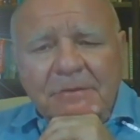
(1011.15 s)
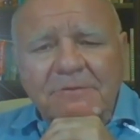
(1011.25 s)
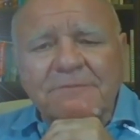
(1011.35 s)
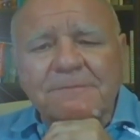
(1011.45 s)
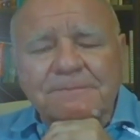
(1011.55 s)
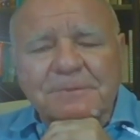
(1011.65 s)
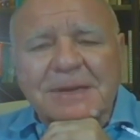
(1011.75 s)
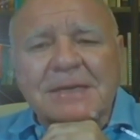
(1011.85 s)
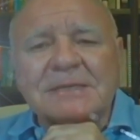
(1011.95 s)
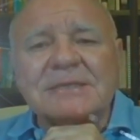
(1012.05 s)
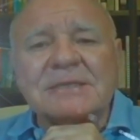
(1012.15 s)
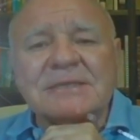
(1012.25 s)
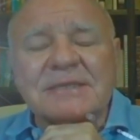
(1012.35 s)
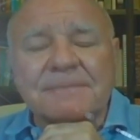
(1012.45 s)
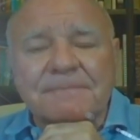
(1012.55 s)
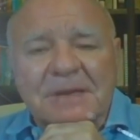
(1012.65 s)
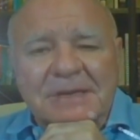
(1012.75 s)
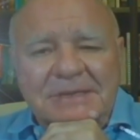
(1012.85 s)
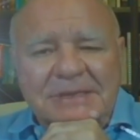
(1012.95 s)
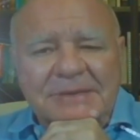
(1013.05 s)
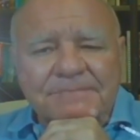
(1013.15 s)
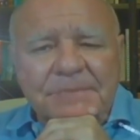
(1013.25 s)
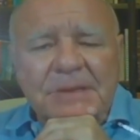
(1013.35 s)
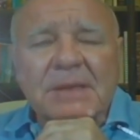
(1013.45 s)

of price stability